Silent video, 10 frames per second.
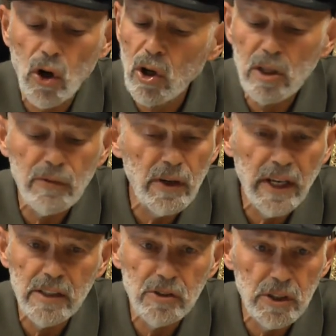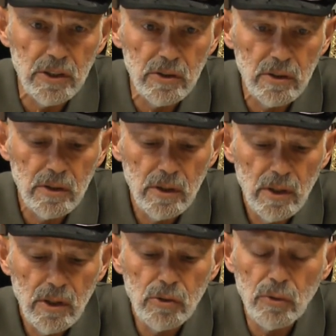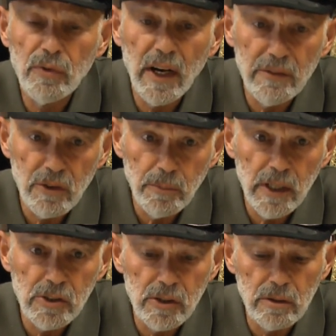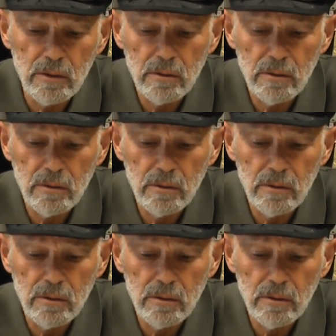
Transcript: all of our energies to revive the patient,